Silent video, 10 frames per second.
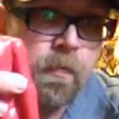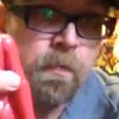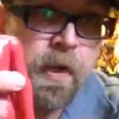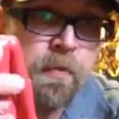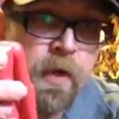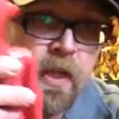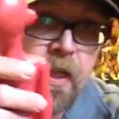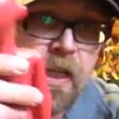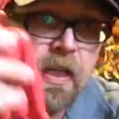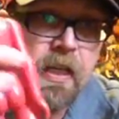But
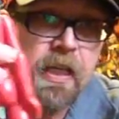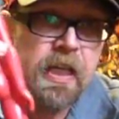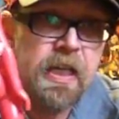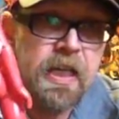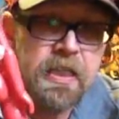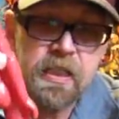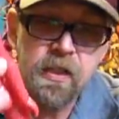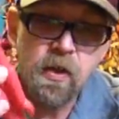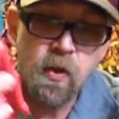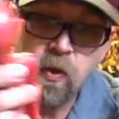really, he
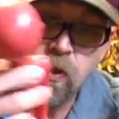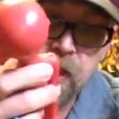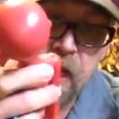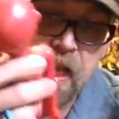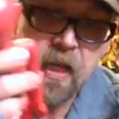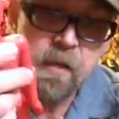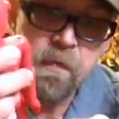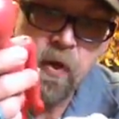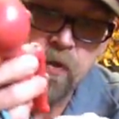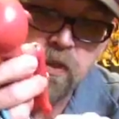doesn't hold any
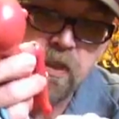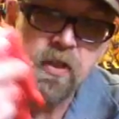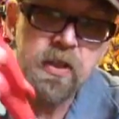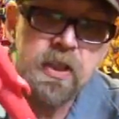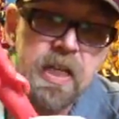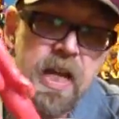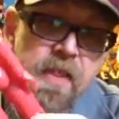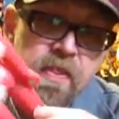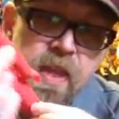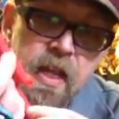pose. There's
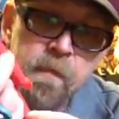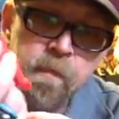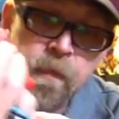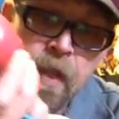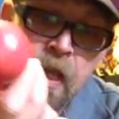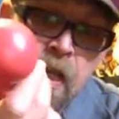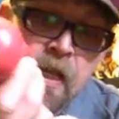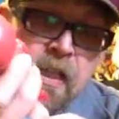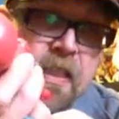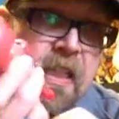nothing.
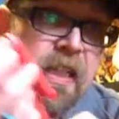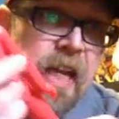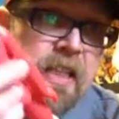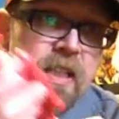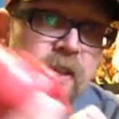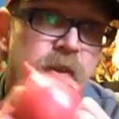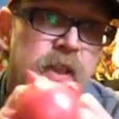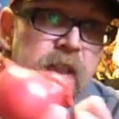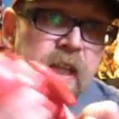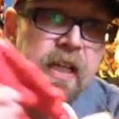See, that's the
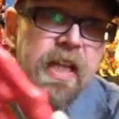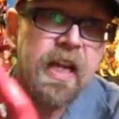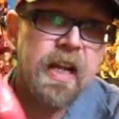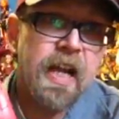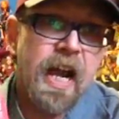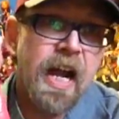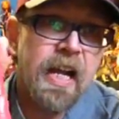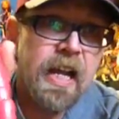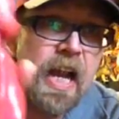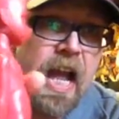only thing that
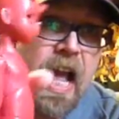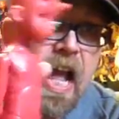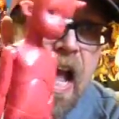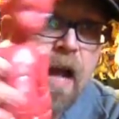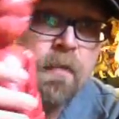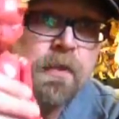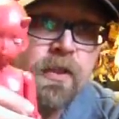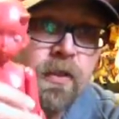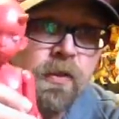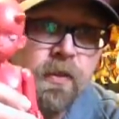I
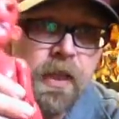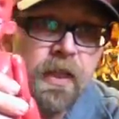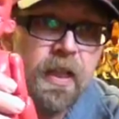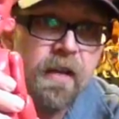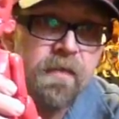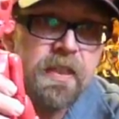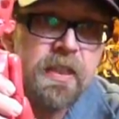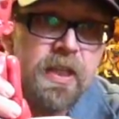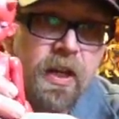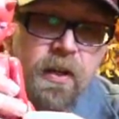absolutely love this
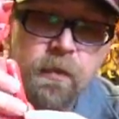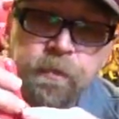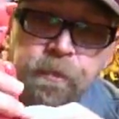doll.